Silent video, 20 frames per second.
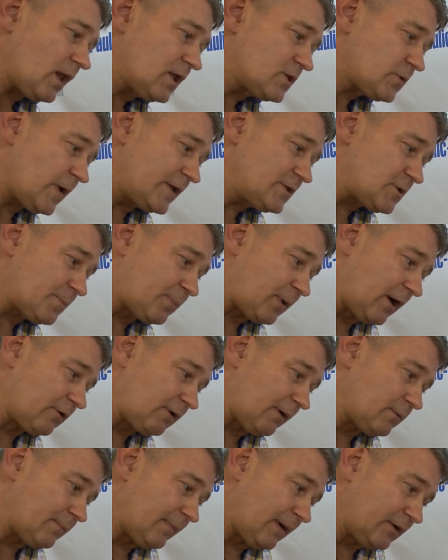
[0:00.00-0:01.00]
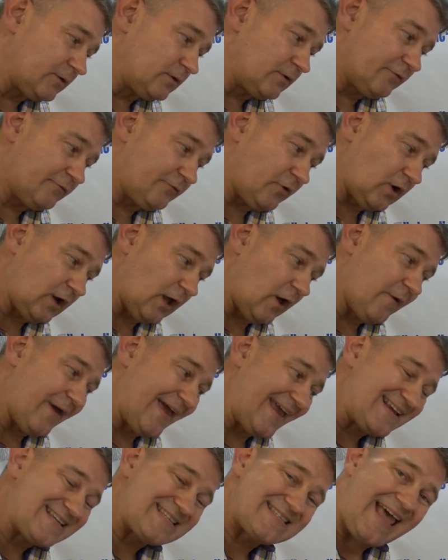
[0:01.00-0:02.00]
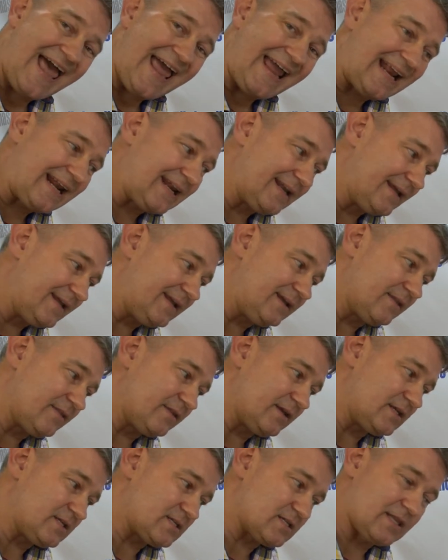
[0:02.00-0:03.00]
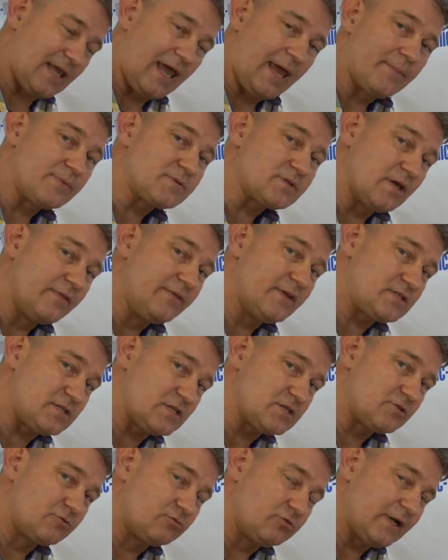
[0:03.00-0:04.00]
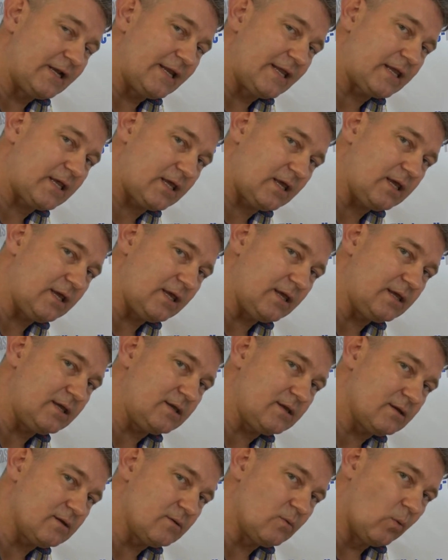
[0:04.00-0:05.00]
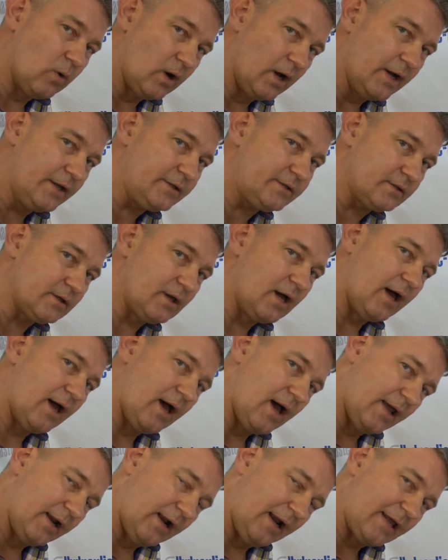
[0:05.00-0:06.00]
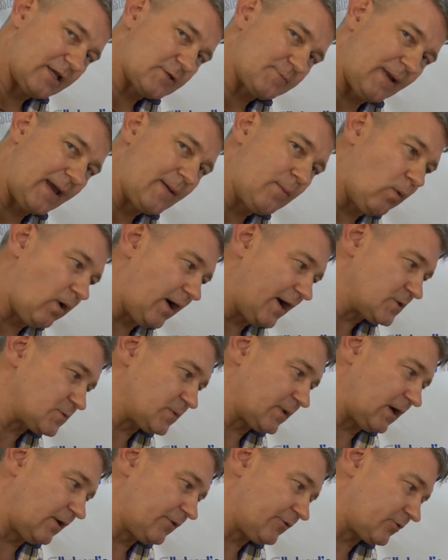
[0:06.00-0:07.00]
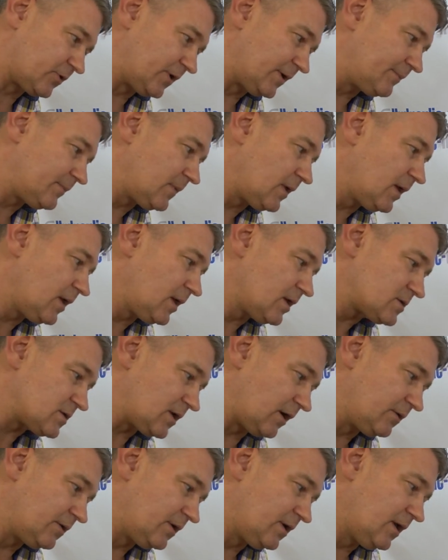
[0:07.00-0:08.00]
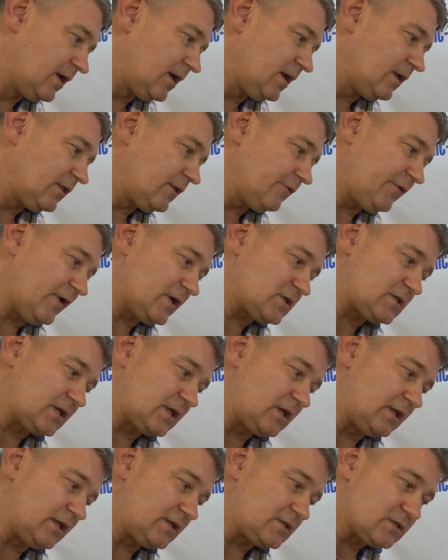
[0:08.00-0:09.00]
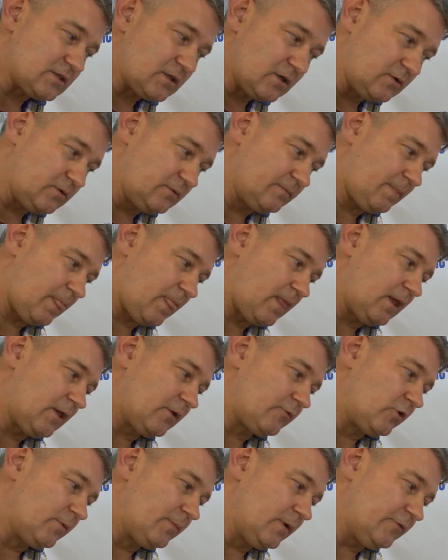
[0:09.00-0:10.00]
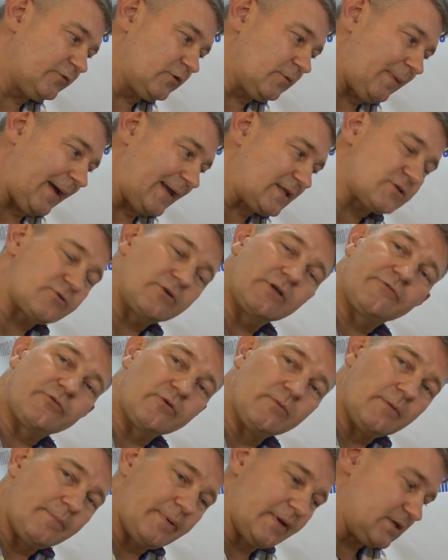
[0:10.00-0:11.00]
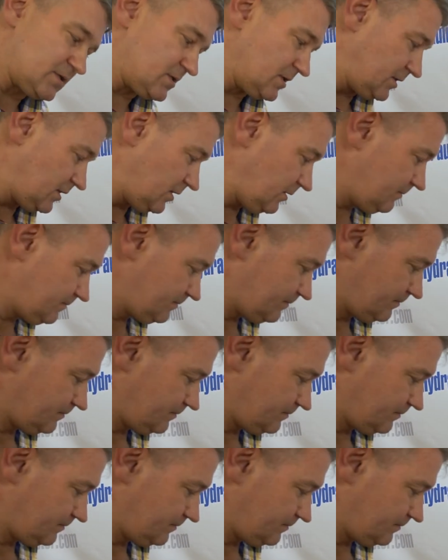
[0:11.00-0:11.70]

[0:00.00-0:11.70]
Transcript: To enter programming mode, follow exactly these steps. And this is a really key word, uh, and I'll explain why as we go through it. So the first thing you need to do remove the battery from the PCU.